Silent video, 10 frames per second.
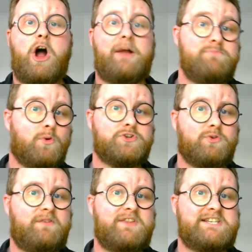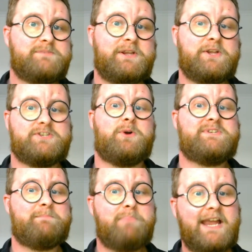I'm not sure if this is because I
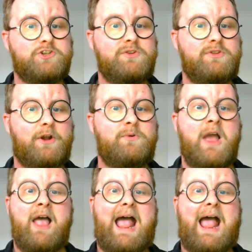was impatient though,